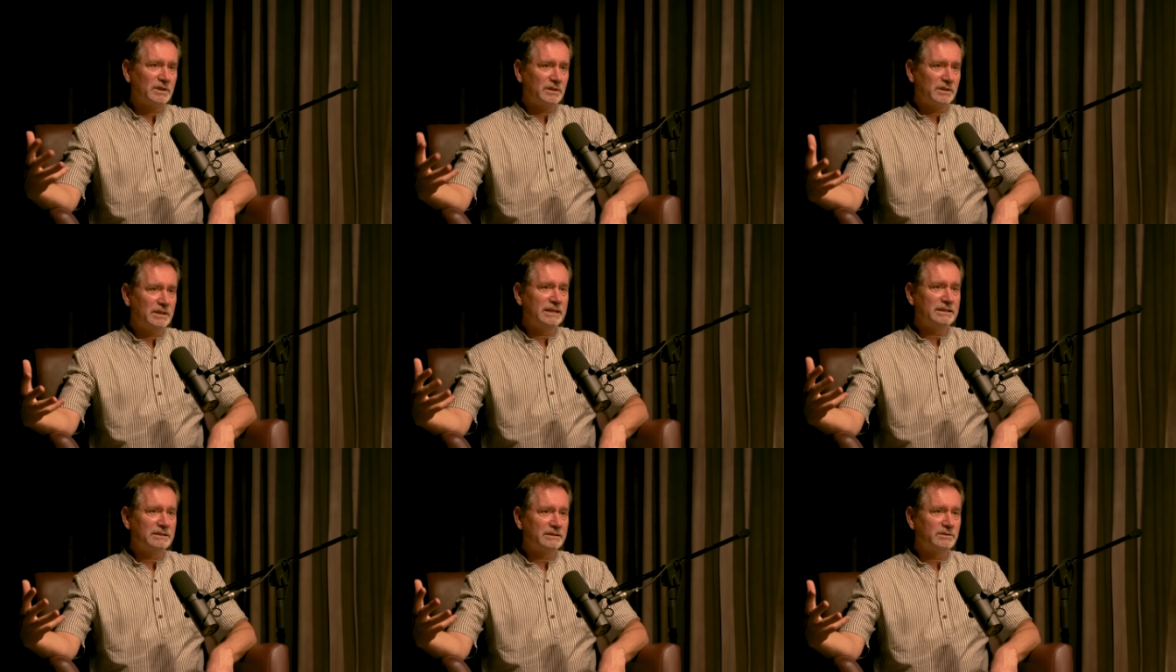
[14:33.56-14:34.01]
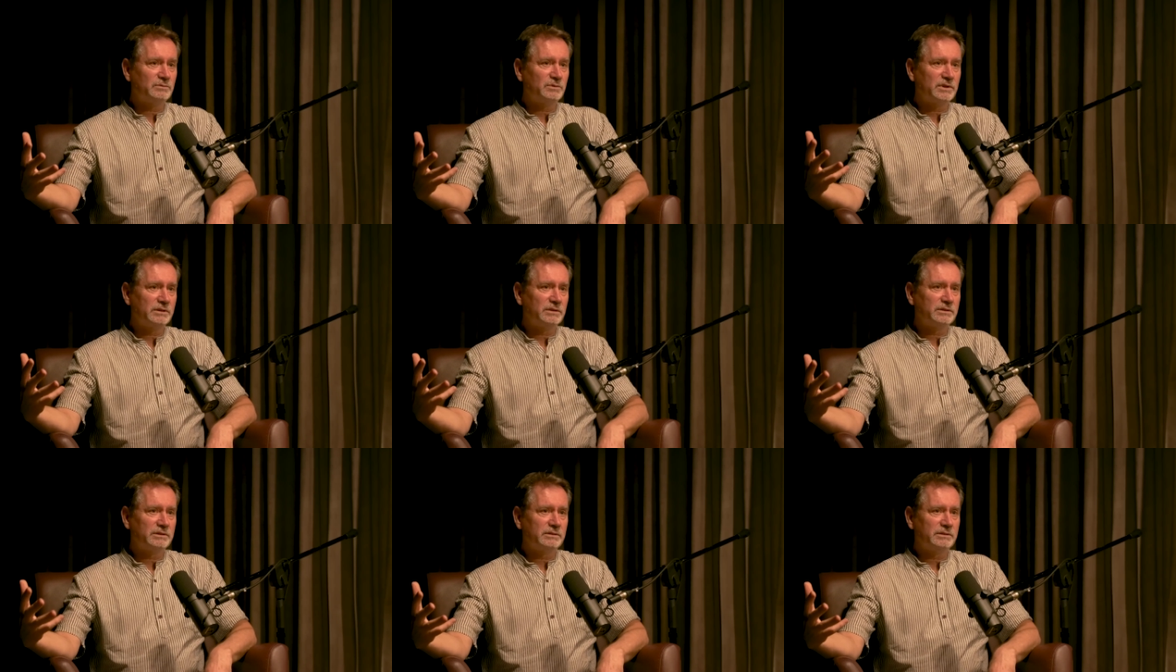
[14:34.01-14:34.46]
the
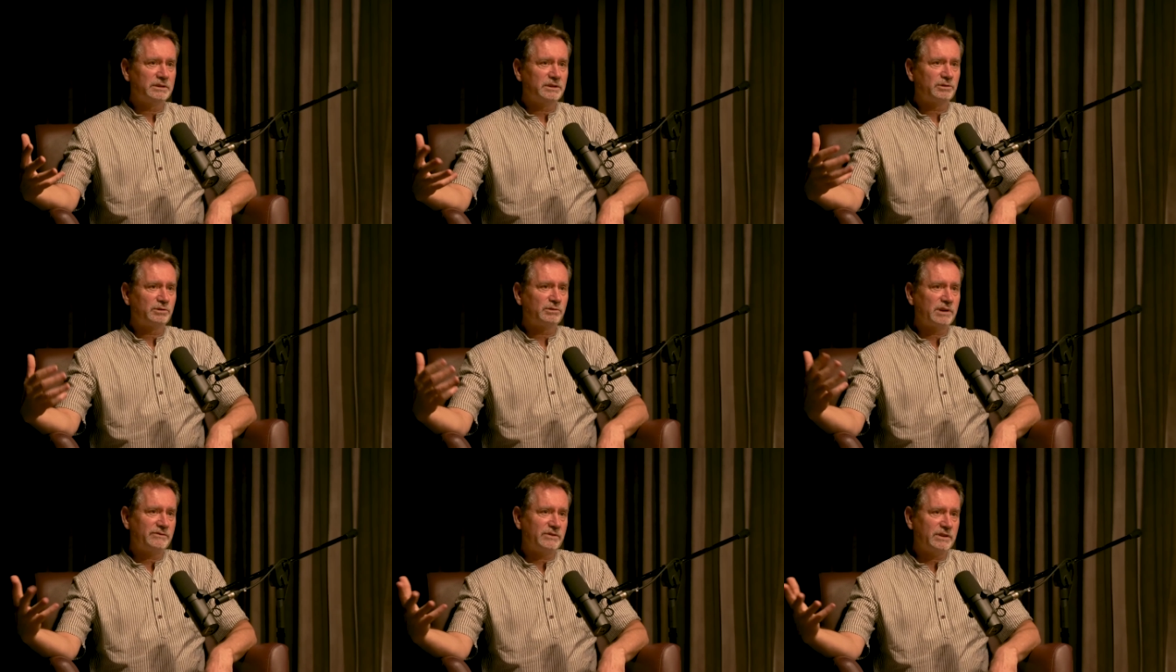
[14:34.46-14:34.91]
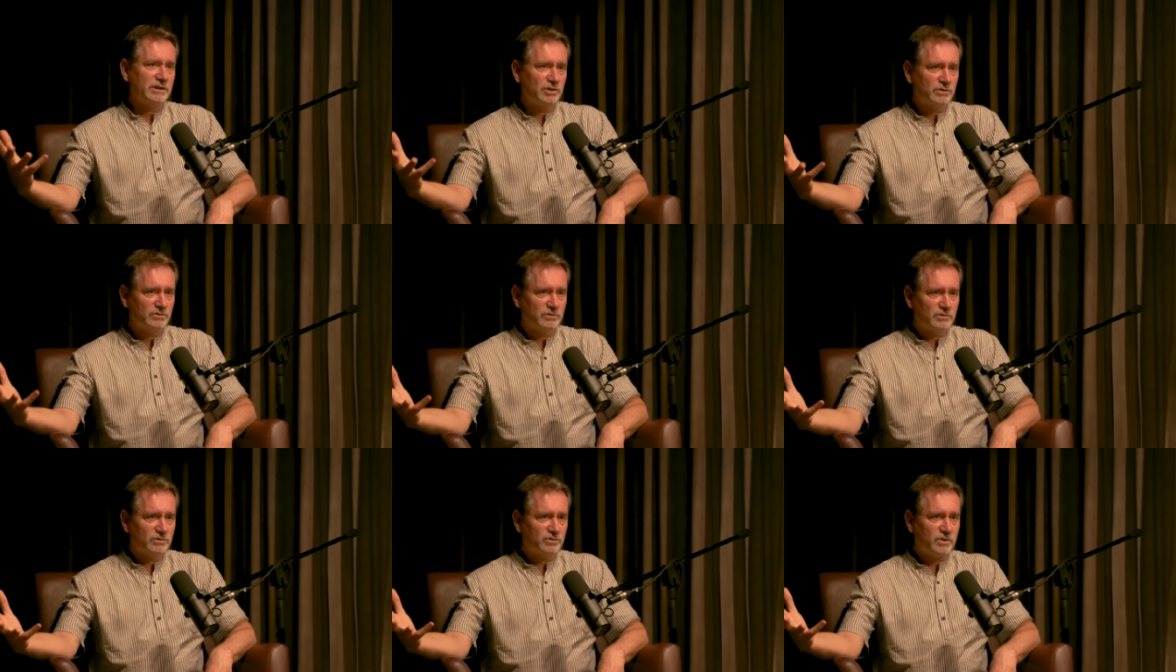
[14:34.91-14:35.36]
lithography
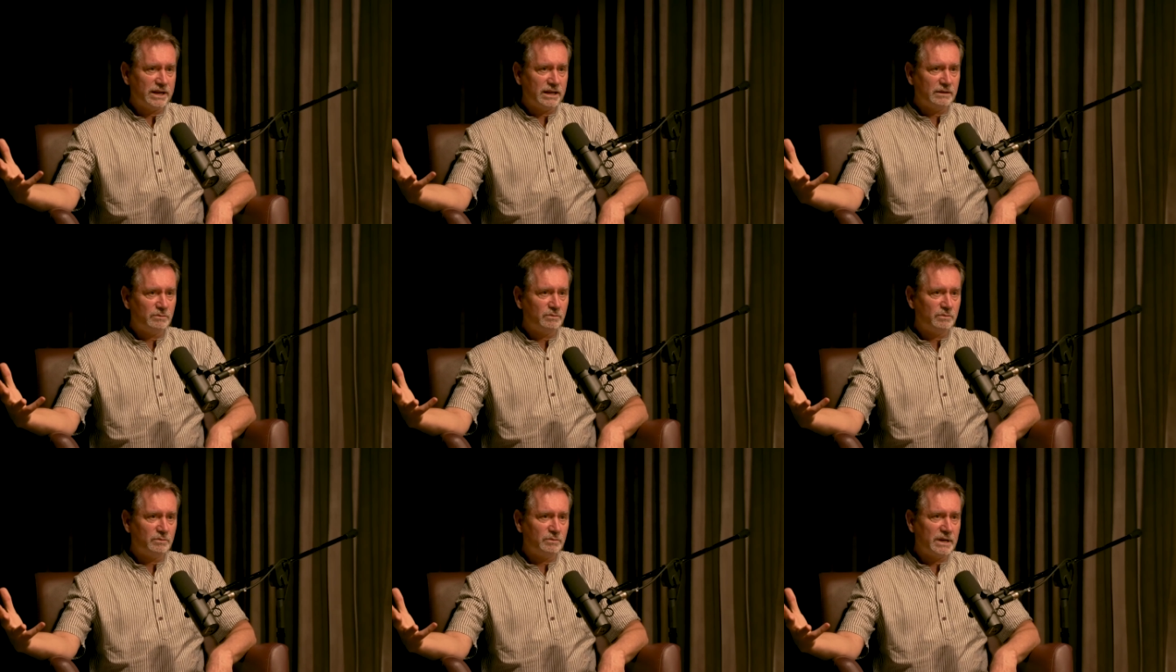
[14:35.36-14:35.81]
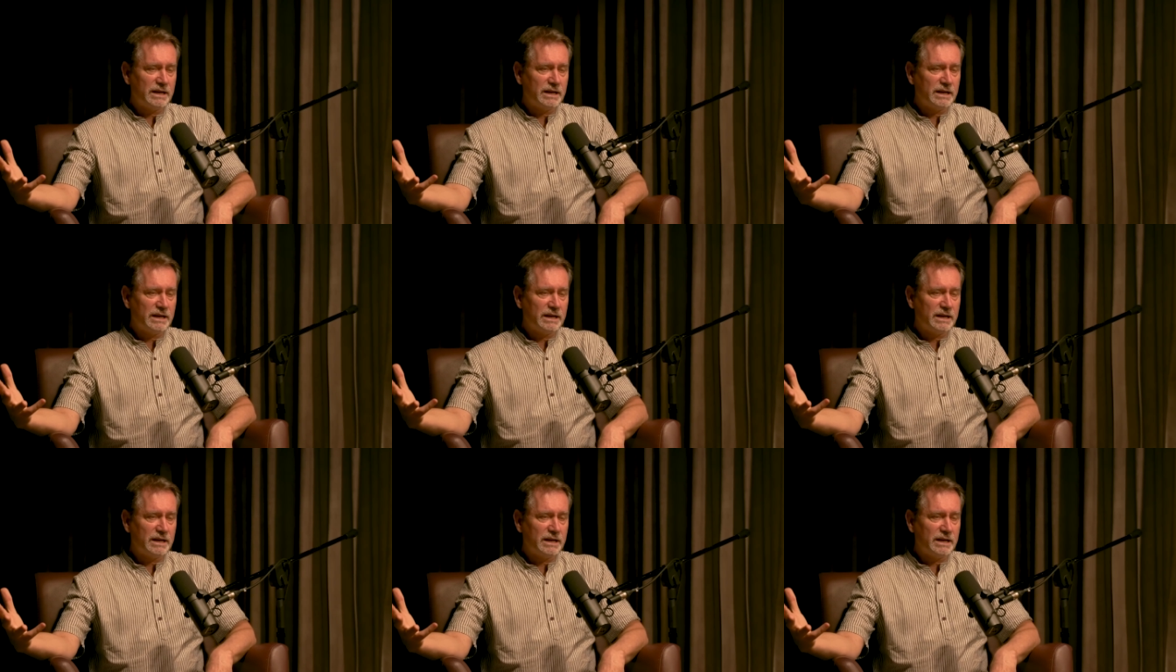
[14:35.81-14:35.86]
trade